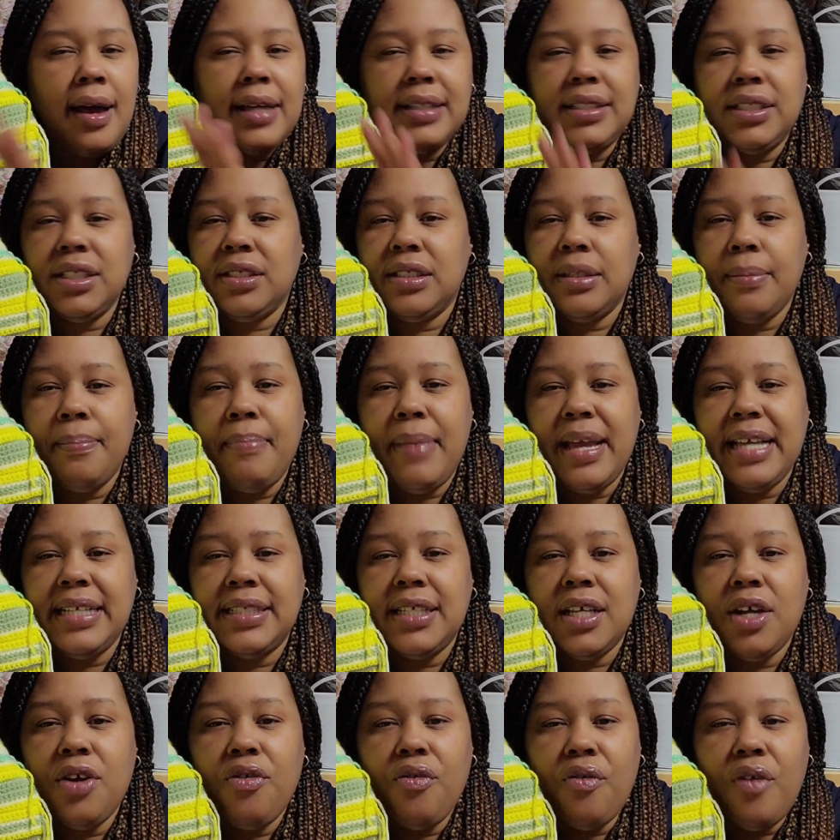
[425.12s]
I took some
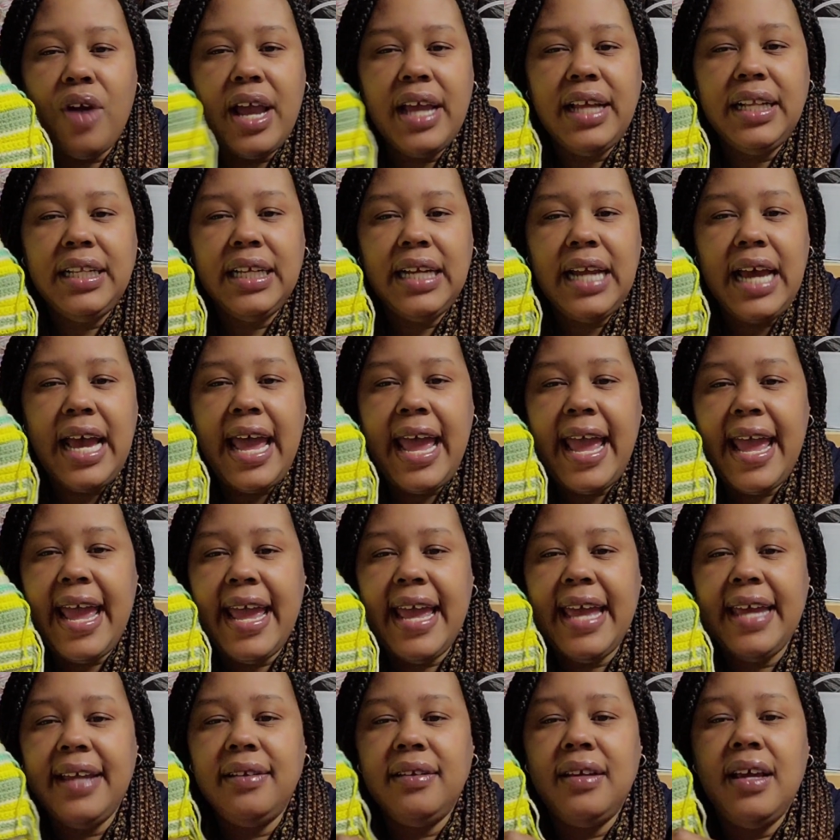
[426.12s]
basic gray that I
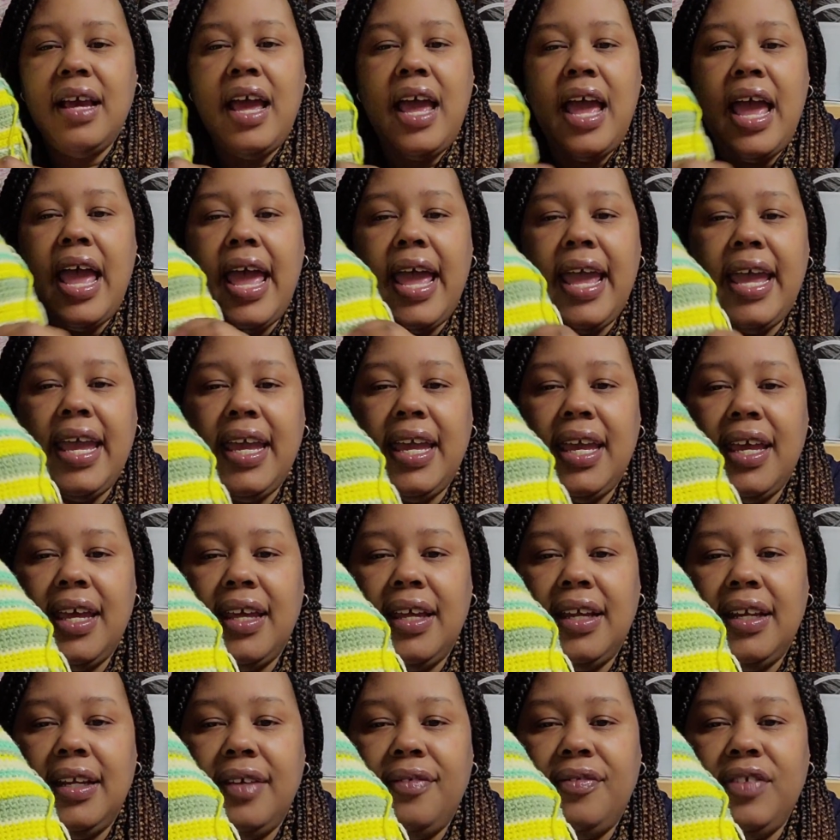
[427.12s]
had,
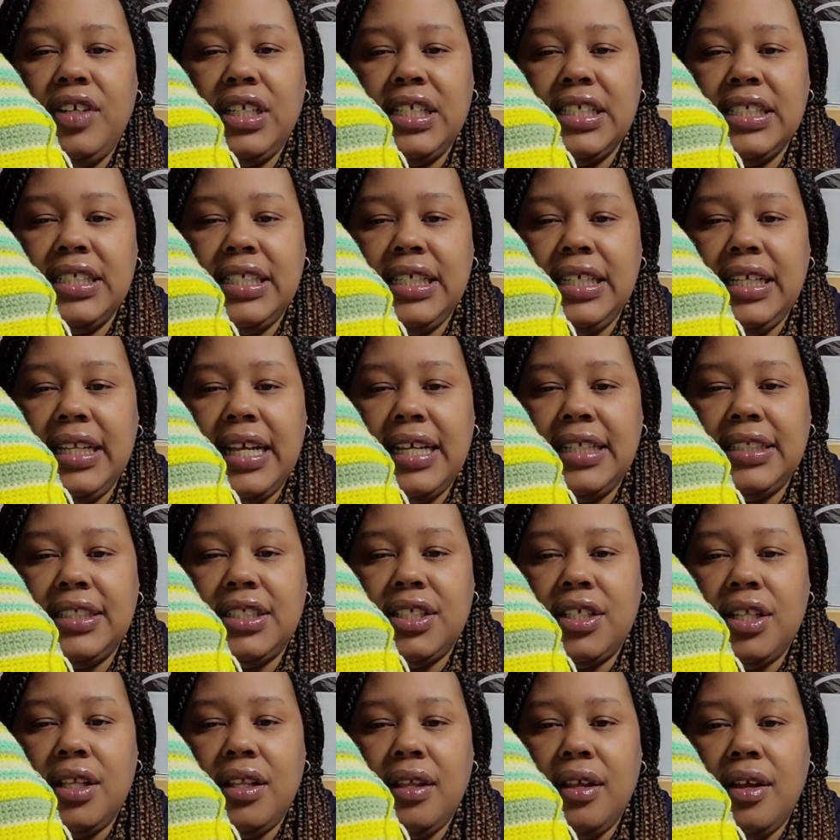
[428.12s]
and if you can see,
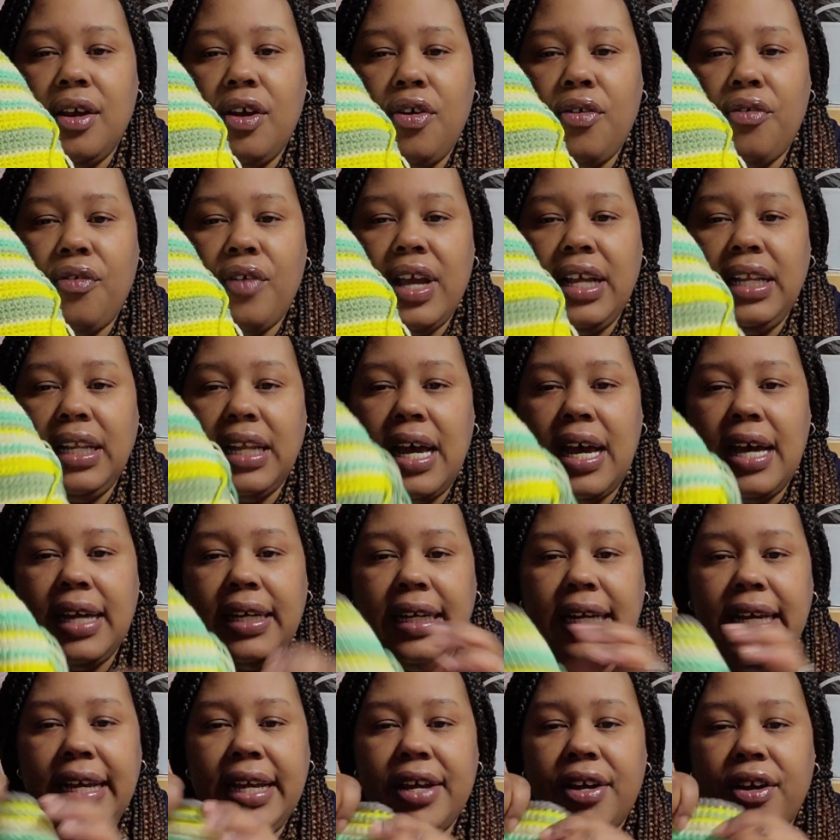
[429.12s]
that's gray
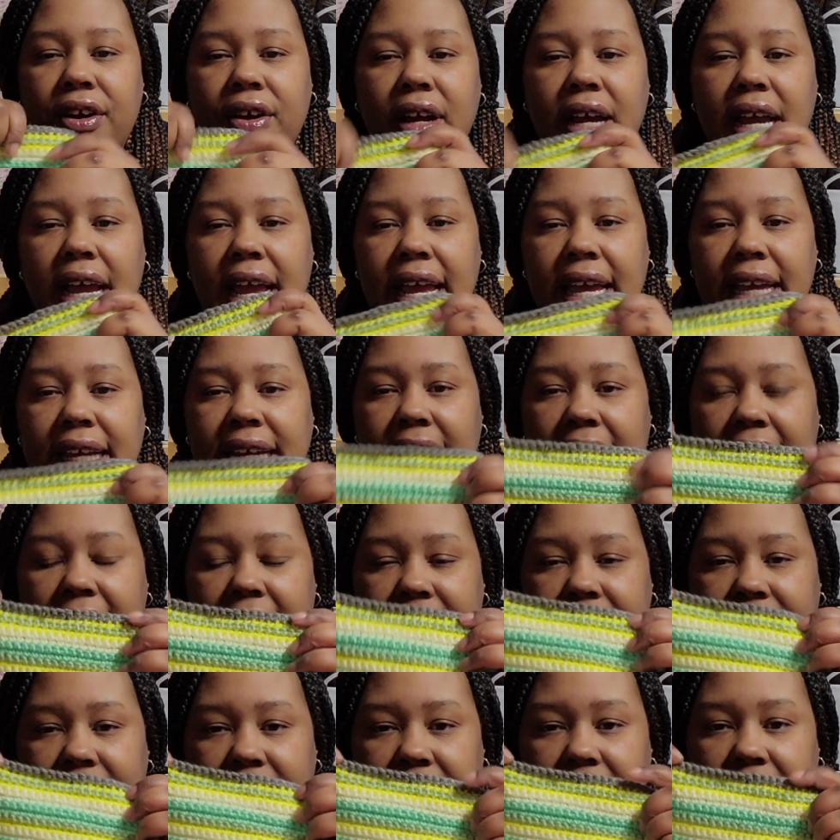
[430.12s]
line here, and
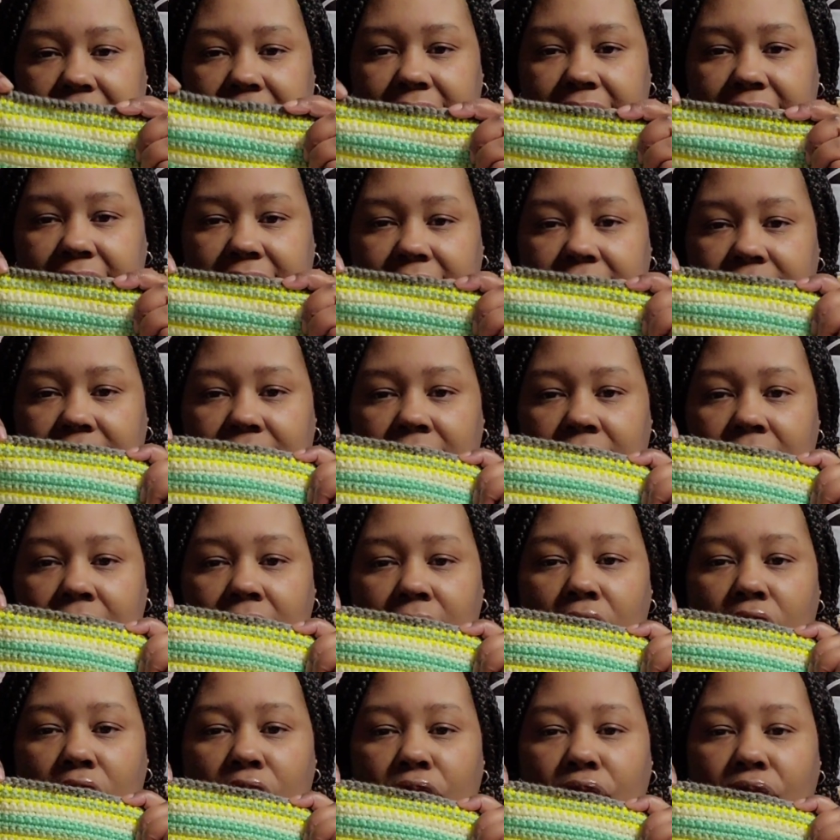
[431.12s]
at the end
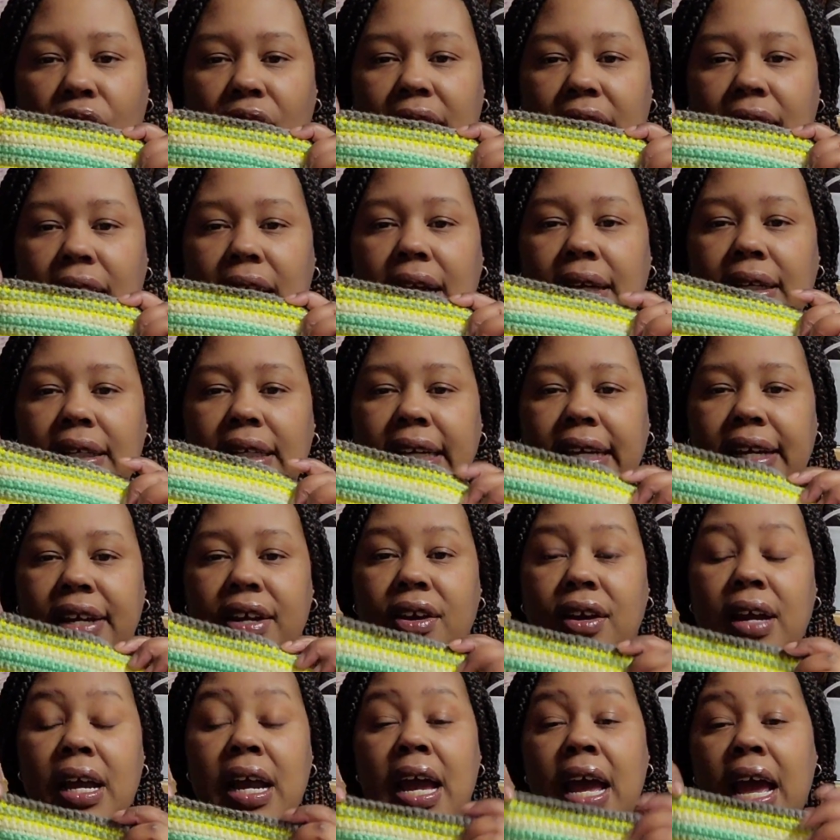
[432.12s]
a gray line
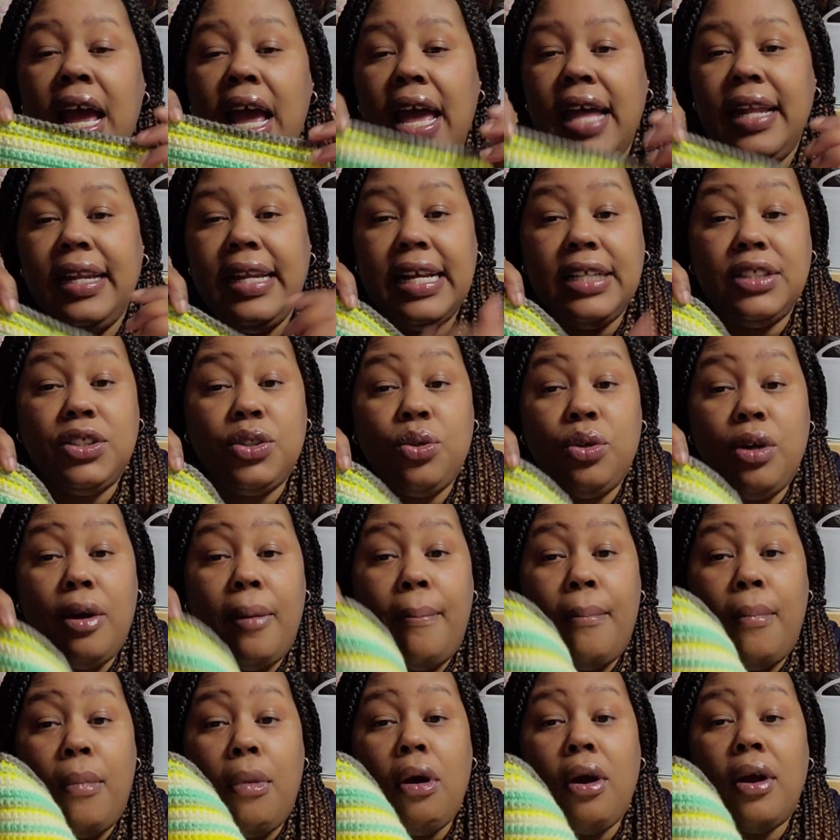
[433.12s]
here, and that's going
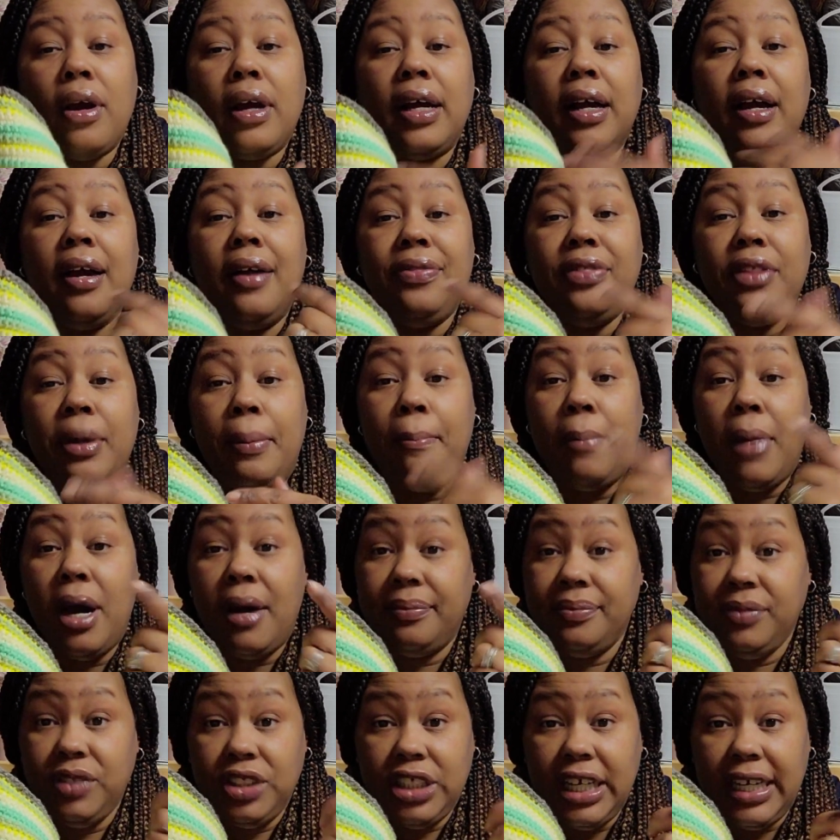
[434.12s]
to mark the
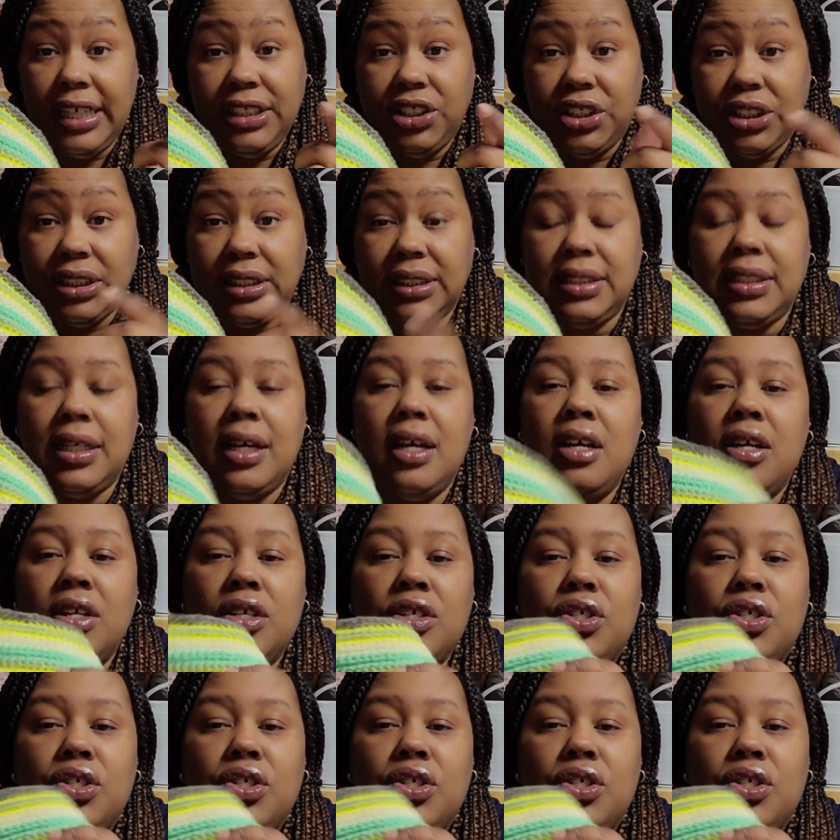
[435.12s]
month changes.